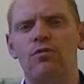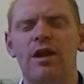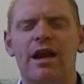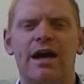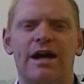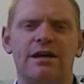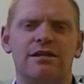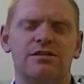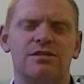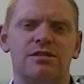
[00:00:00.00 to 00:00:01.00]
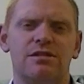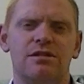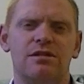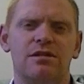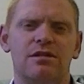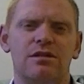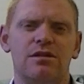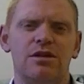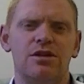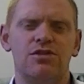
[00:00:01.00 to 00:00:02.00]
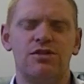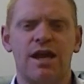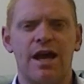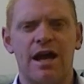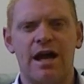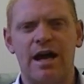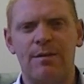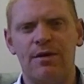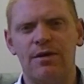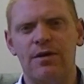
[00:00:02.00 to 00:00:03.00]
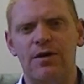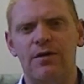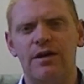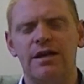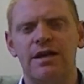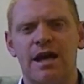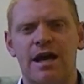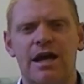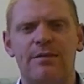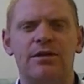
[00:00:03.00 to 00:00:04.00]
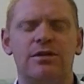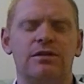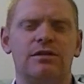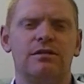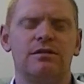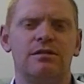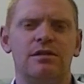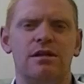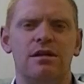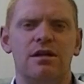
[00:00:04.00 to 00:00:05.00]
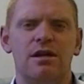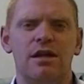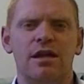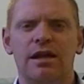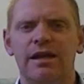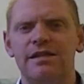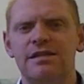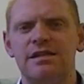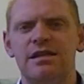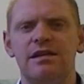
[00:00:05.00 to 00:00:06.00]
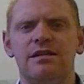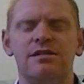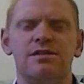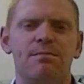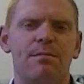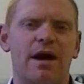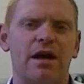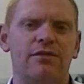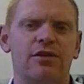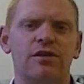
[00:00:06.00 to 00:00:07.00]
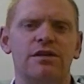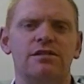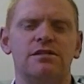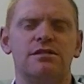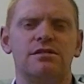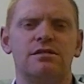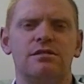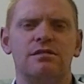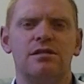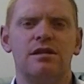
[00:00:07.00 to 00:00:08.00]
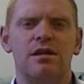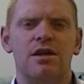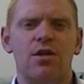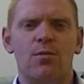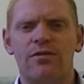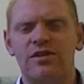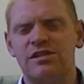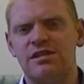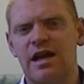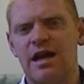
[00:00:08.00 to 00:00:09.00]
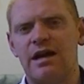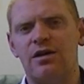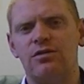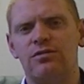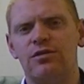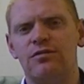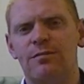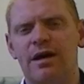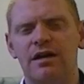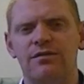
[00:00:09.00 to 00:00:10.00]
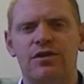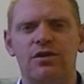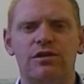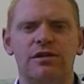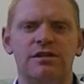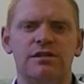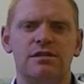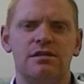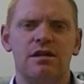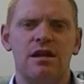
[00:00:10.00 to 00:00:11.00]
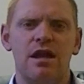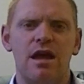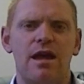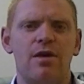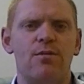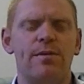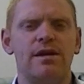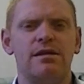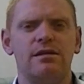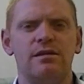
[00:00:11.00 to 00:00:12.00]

relaxed, just calmer and calmer, listening to my voice, with the sound of my voice helping,